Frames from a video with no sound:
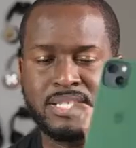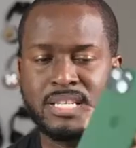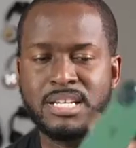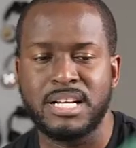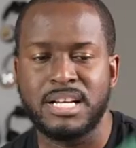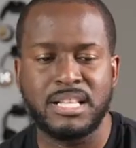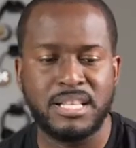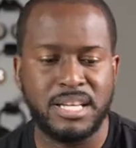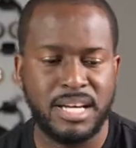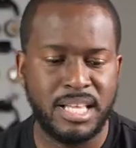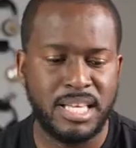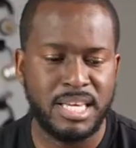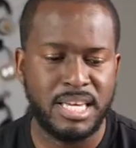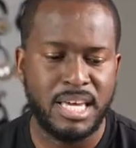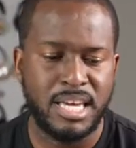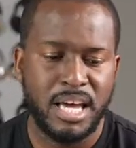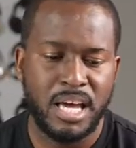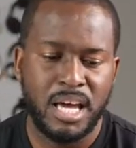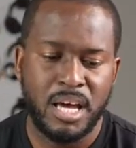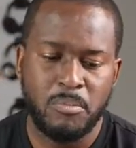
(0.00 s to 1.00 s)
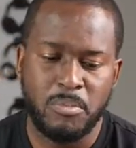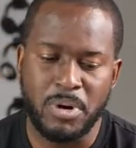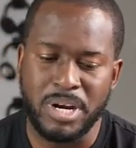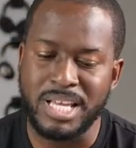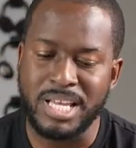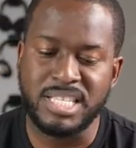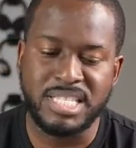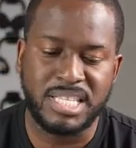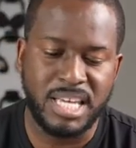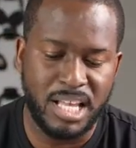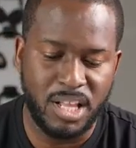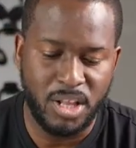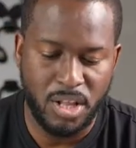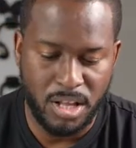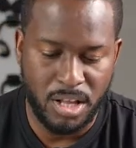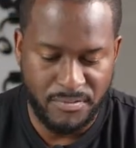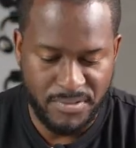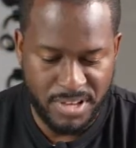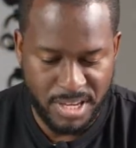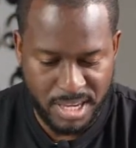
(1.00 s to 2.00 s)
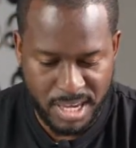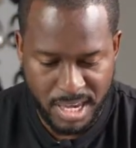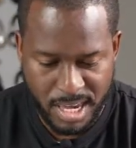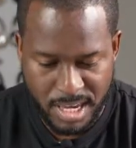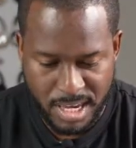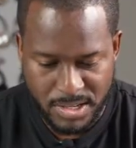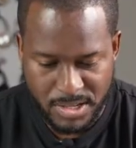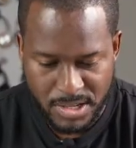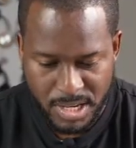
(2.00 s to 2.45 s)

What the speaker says: it clearly, but it's a lovely case.